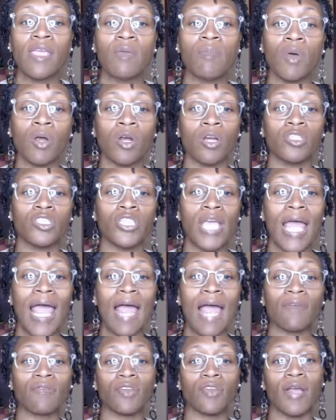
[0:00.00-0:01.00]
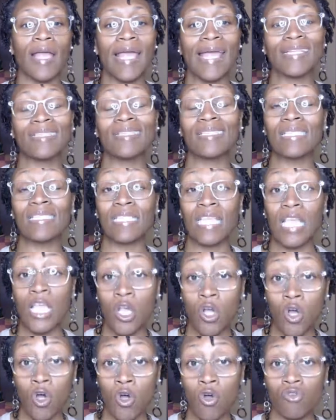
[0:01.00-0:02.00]
emerge after a
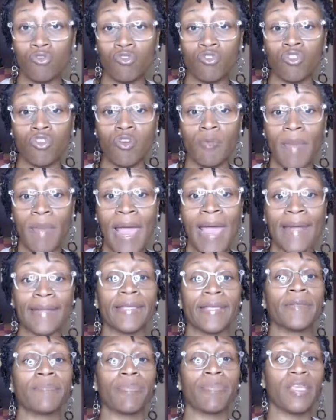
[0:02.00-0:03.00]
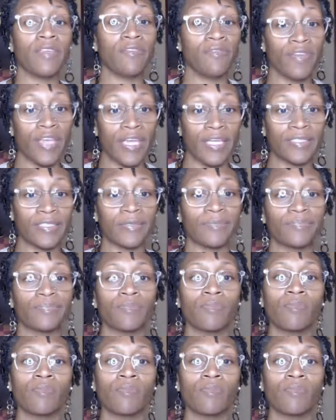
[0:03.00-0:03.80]
single traumatic event.